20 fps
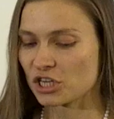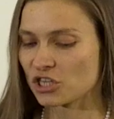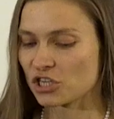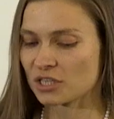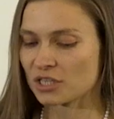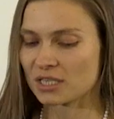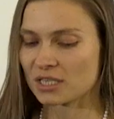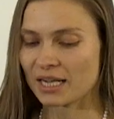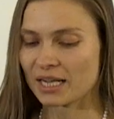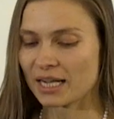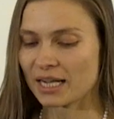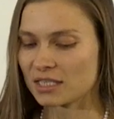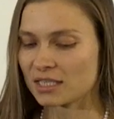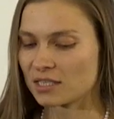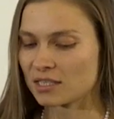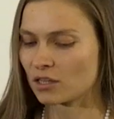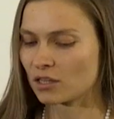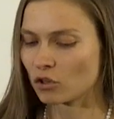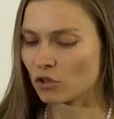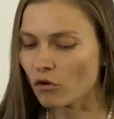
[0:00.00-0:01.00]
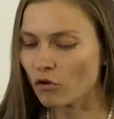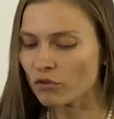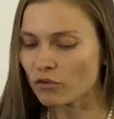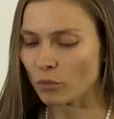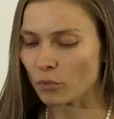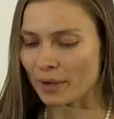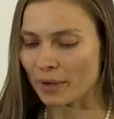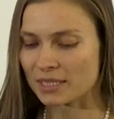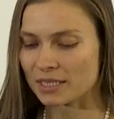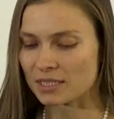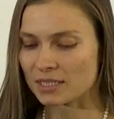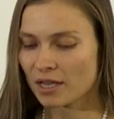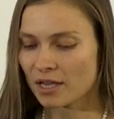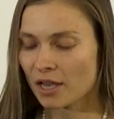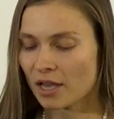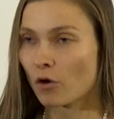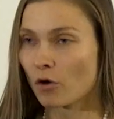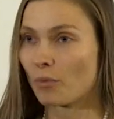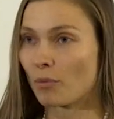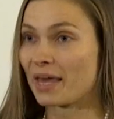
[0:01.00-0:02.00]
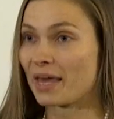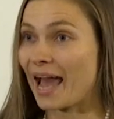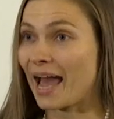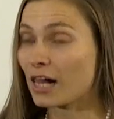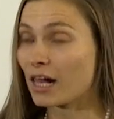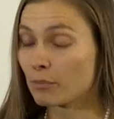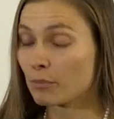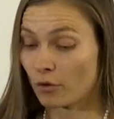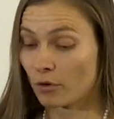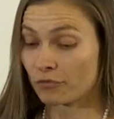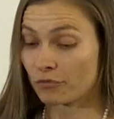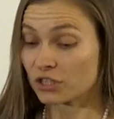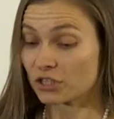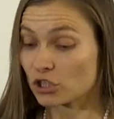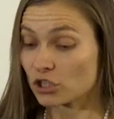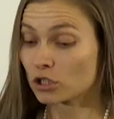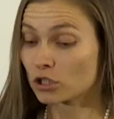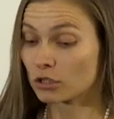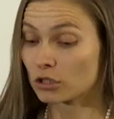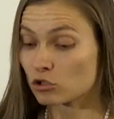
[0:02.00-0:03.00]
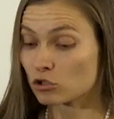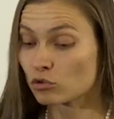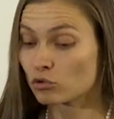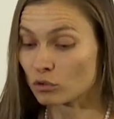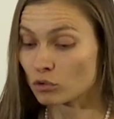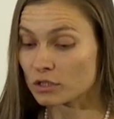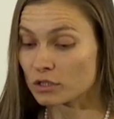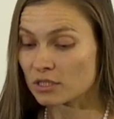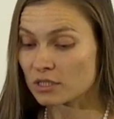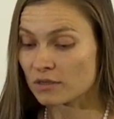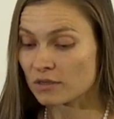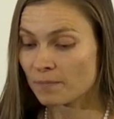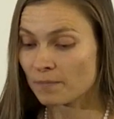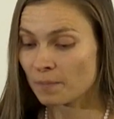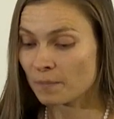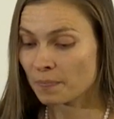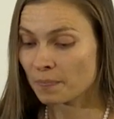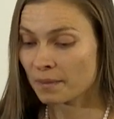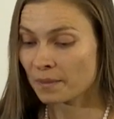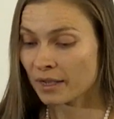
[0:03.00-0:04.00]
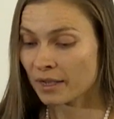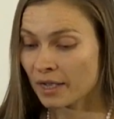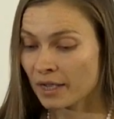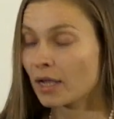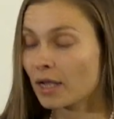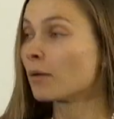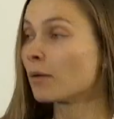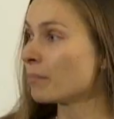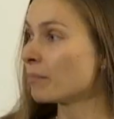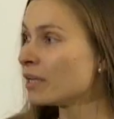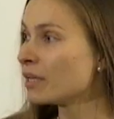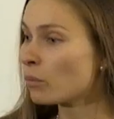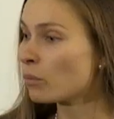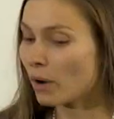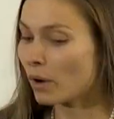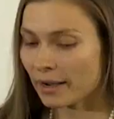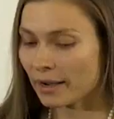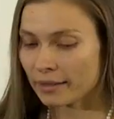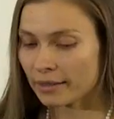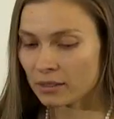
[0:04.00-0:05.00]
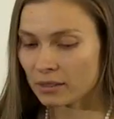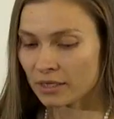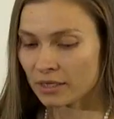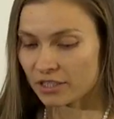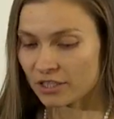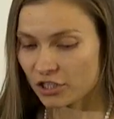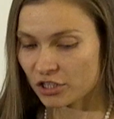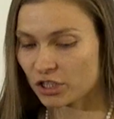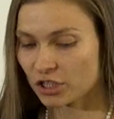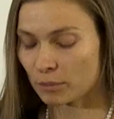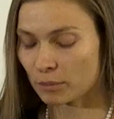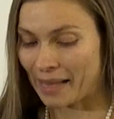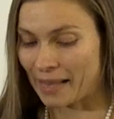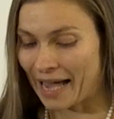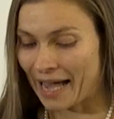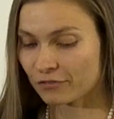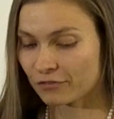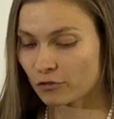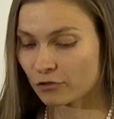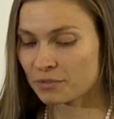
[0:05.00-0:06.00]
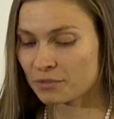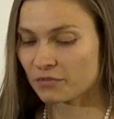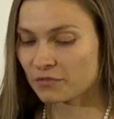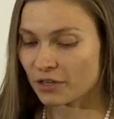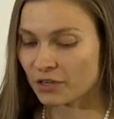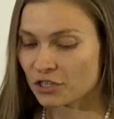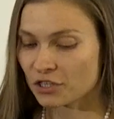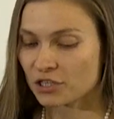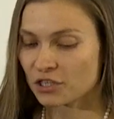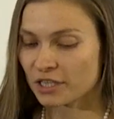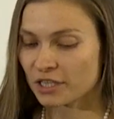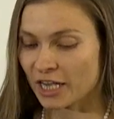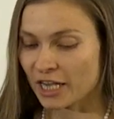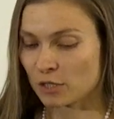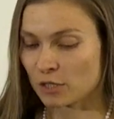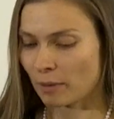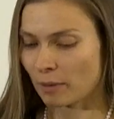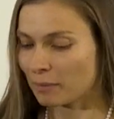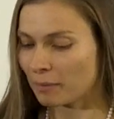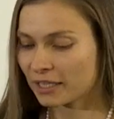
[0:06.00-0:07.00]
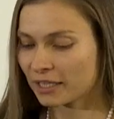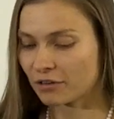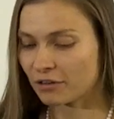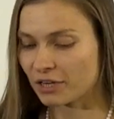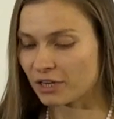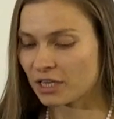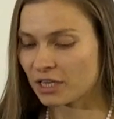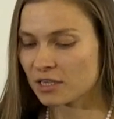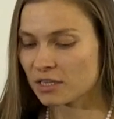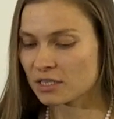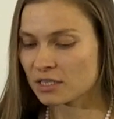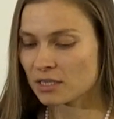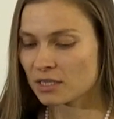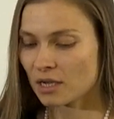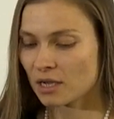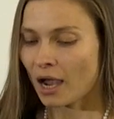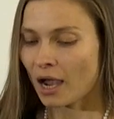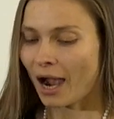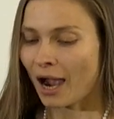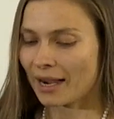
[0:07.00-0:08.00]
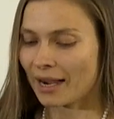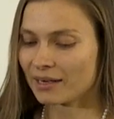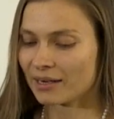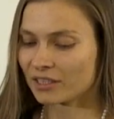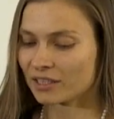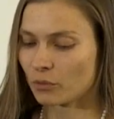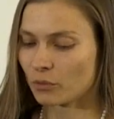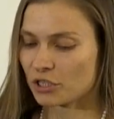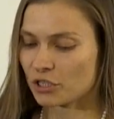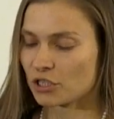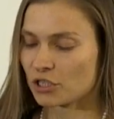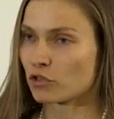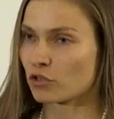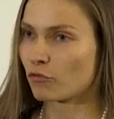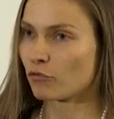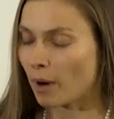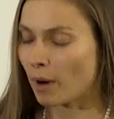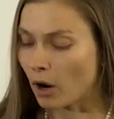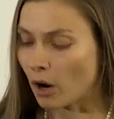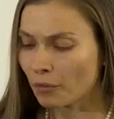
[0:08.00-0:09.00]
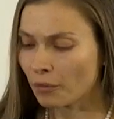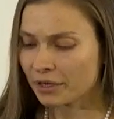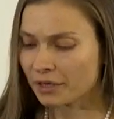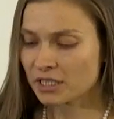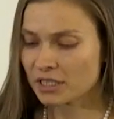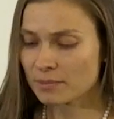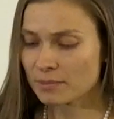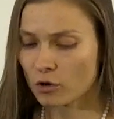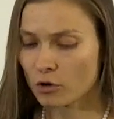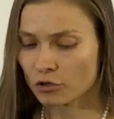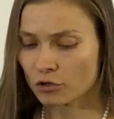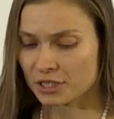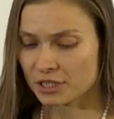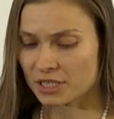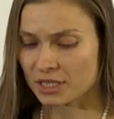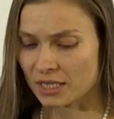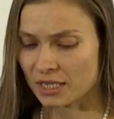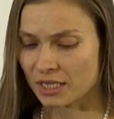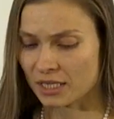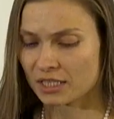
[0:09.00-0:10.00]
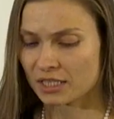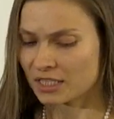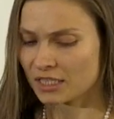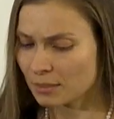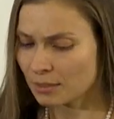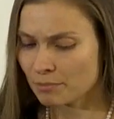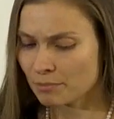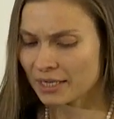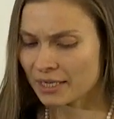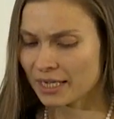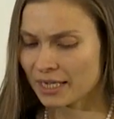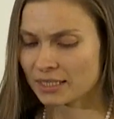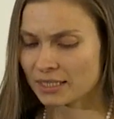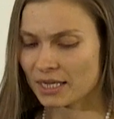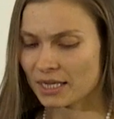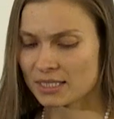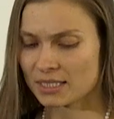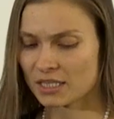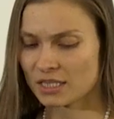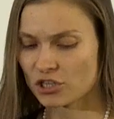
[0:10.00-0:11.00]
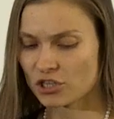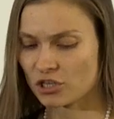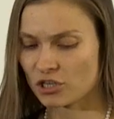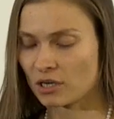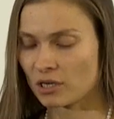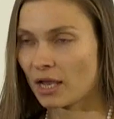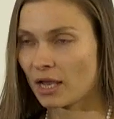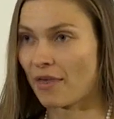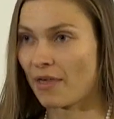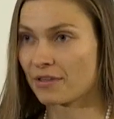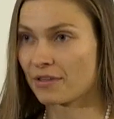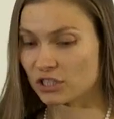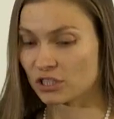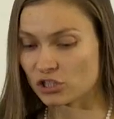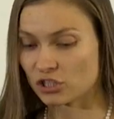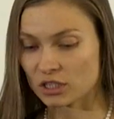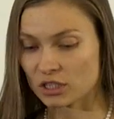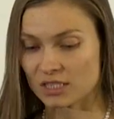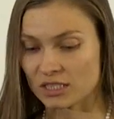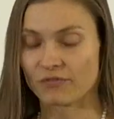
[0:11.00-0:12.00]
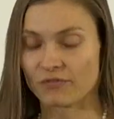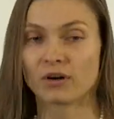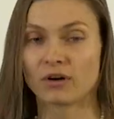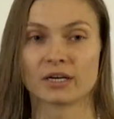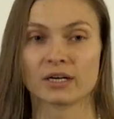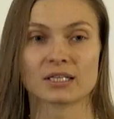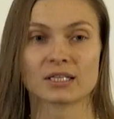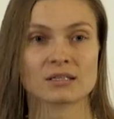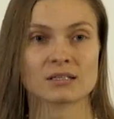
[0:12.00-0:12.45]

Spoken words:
societies in novel ways with the help of digital tools. Meanwhile, digital platforms functioning as public arenas highlight questions of power and democracy, deep mediatization, and the digital divide.